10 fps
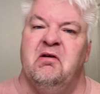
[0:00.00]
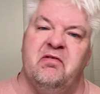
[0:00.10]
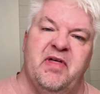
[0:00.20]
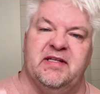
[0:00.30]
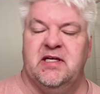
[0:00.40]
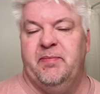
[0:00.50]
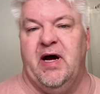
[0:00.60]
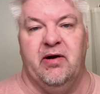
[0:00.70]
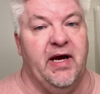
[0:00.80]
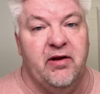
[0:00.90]
that's
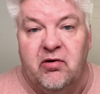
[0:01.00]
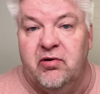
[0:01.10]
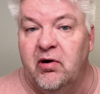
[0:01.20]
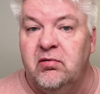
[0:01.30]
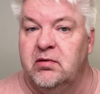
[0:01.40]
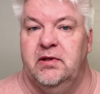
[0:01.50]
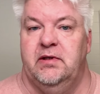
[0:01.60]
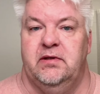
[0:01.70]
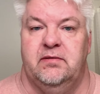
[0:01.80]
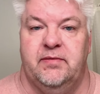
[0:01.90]
about I don't know,
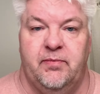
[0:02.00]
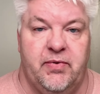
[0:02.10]
uh,